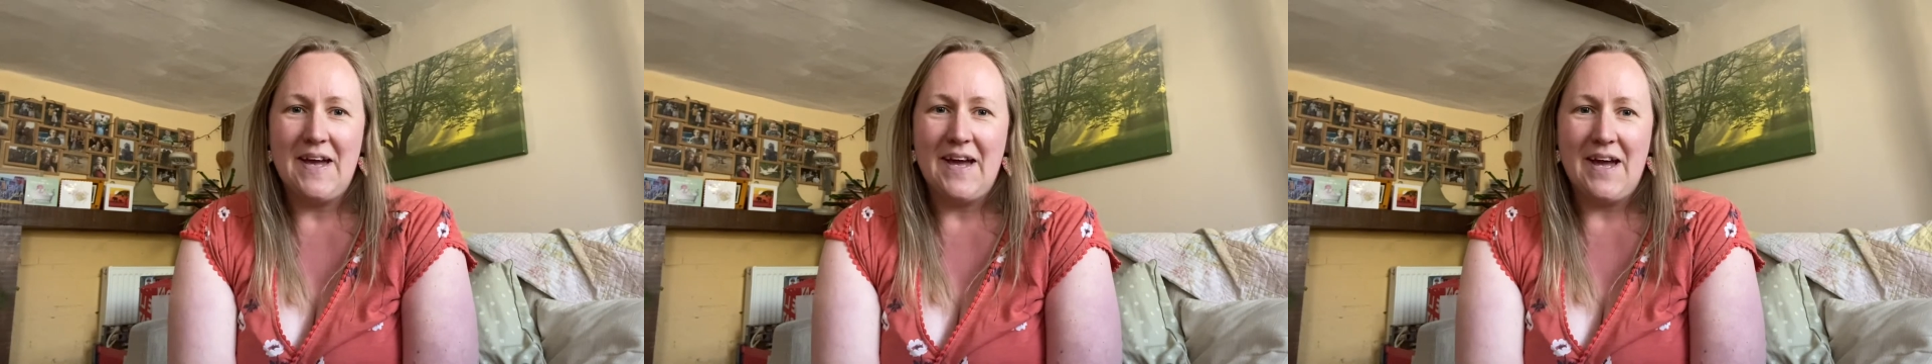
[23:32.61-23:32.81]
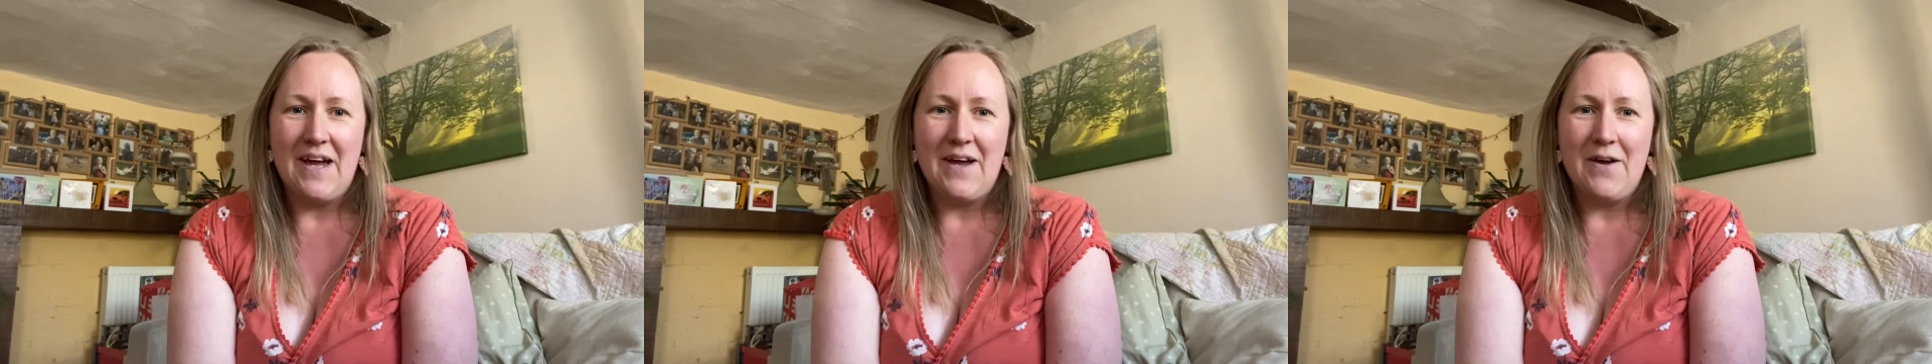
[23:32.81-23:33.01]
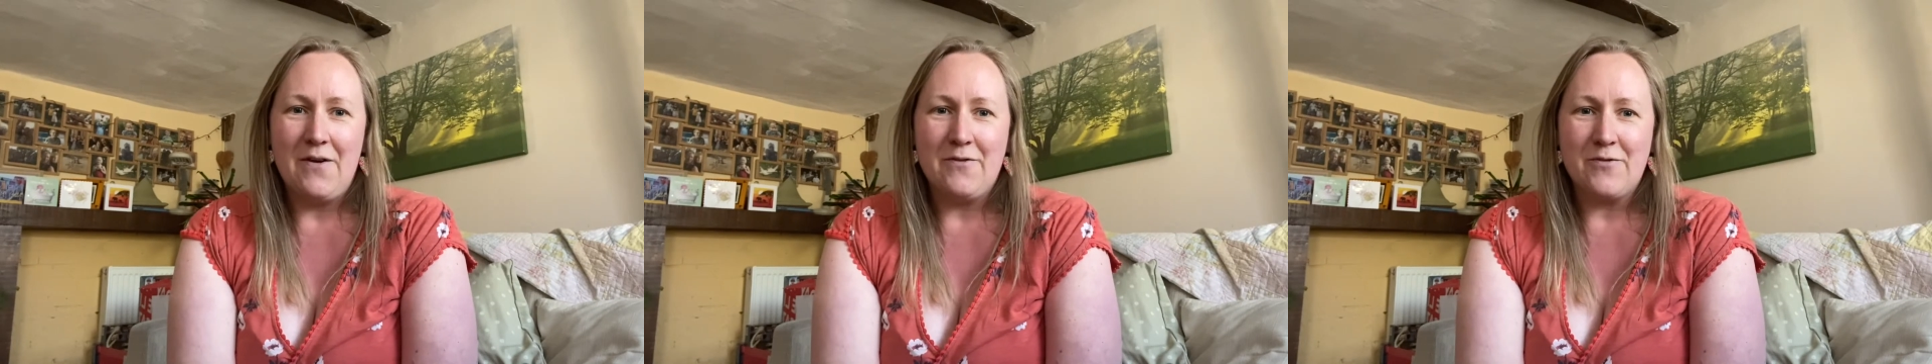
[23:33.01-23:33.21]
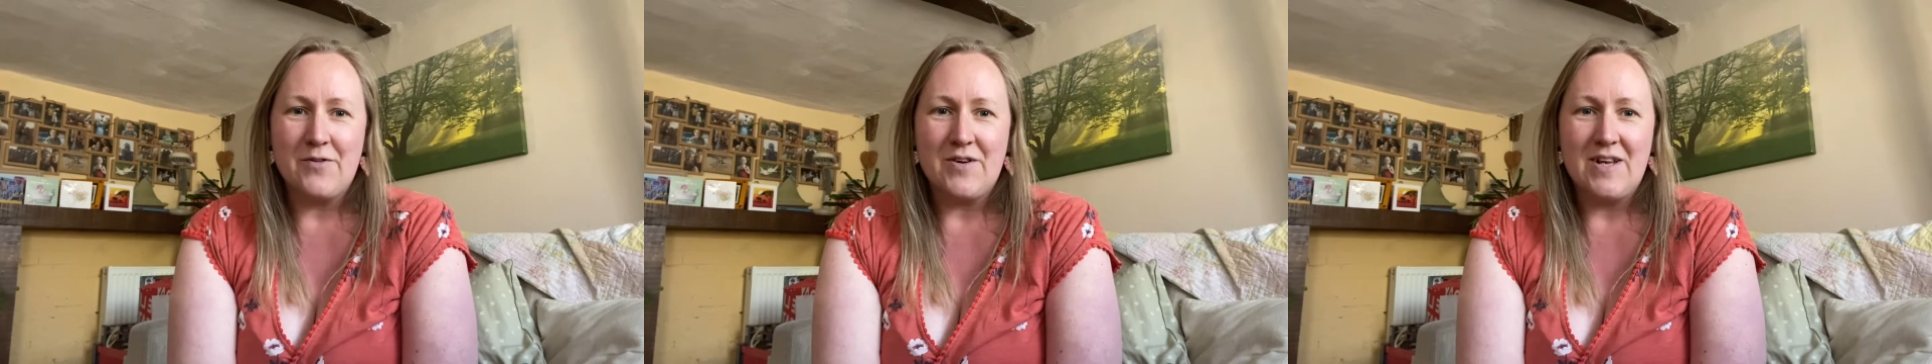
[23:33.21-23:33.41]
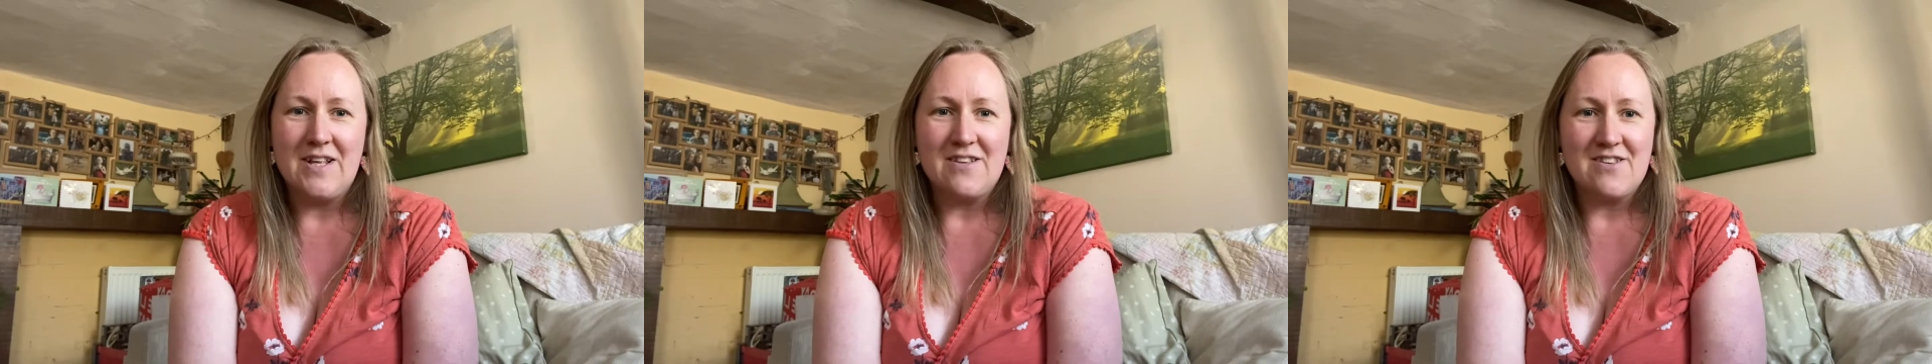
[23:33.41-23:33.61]
over
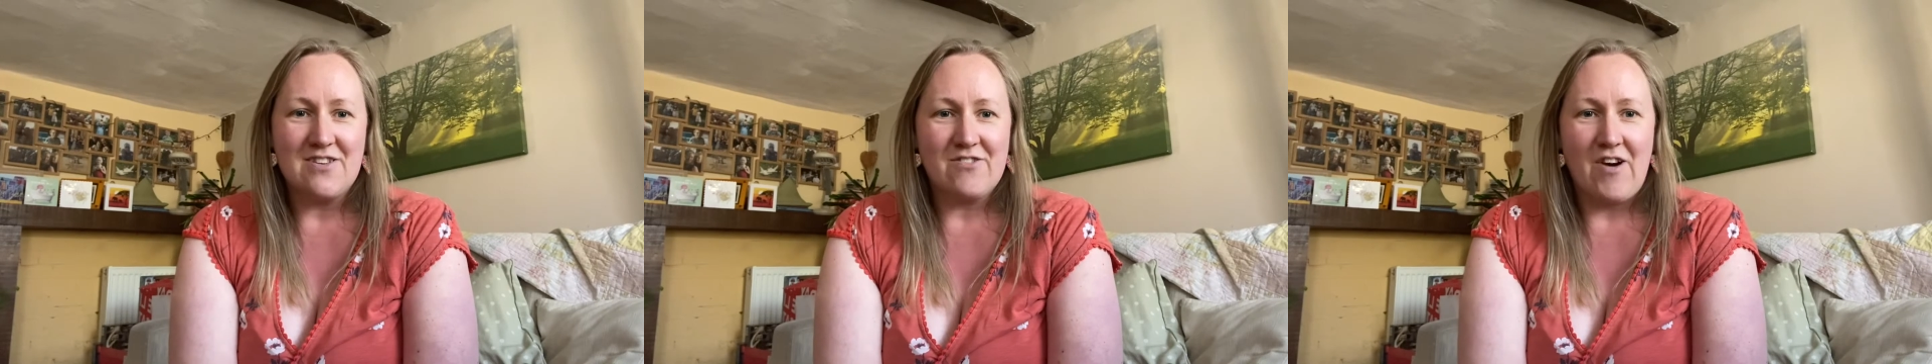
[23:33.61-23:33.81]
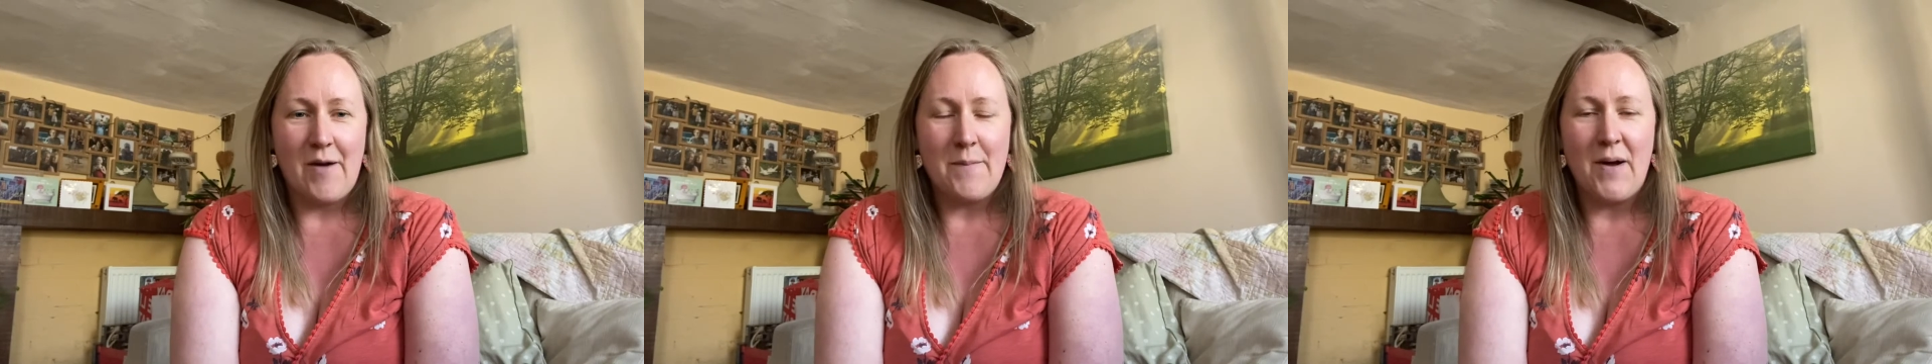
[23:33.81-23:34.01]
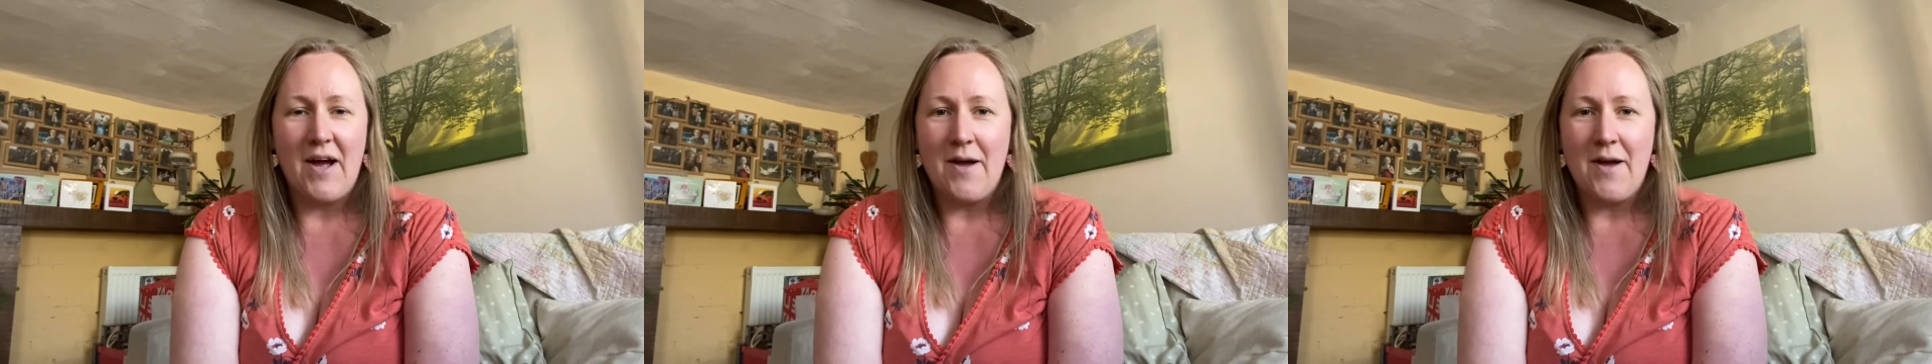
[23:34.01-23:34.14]
on Instagram.